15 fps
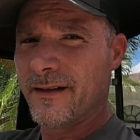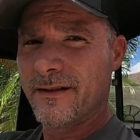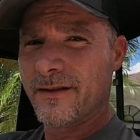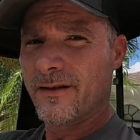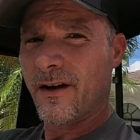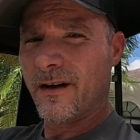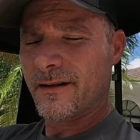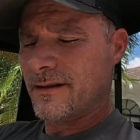
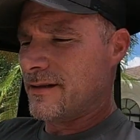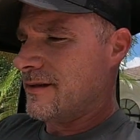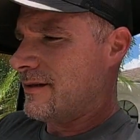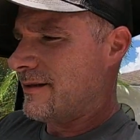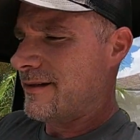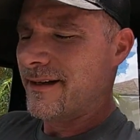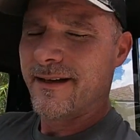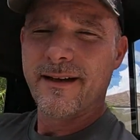Starts,
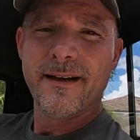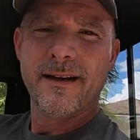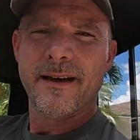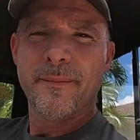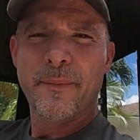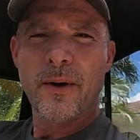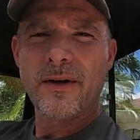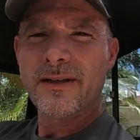
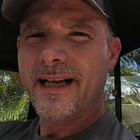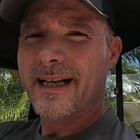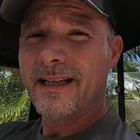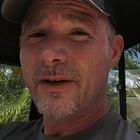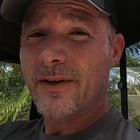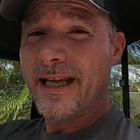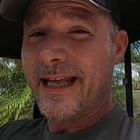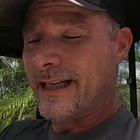purrs like a
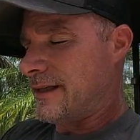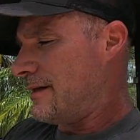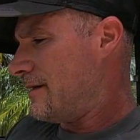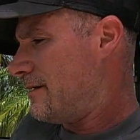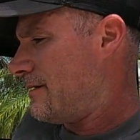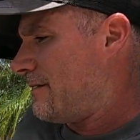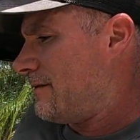little kitten.